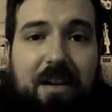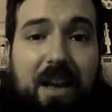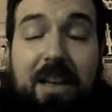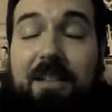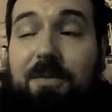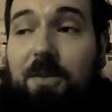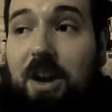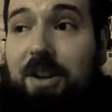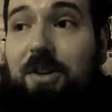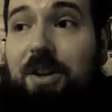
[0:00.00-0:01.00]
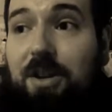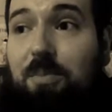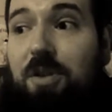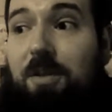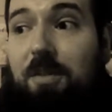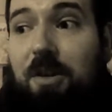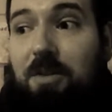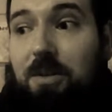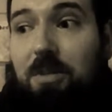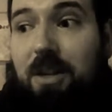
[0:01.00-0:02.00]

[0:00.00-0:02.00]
Nice of Randy Orton to put him over,